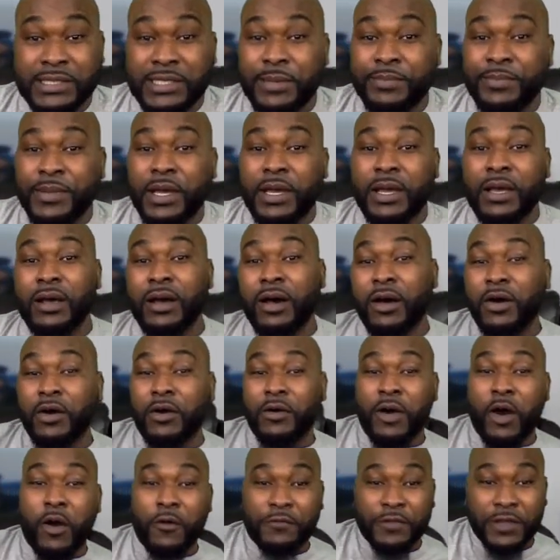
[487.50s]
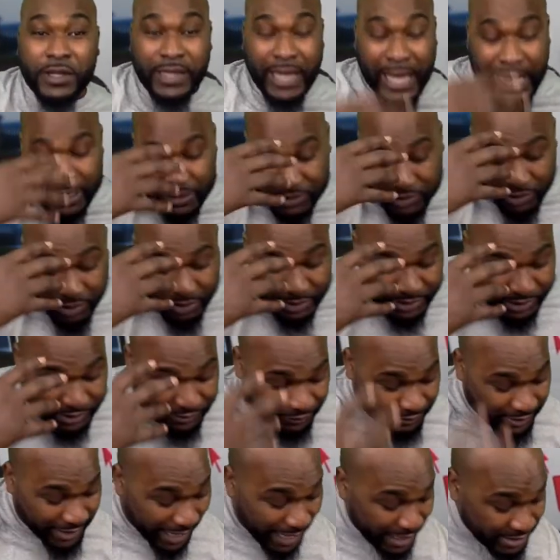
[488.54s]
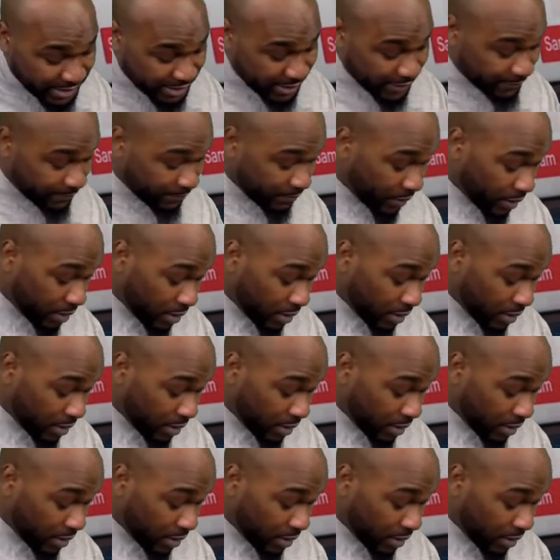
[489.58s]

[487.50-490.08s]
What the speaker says: Listen, man, hopefully y'all enjoyed this reaction.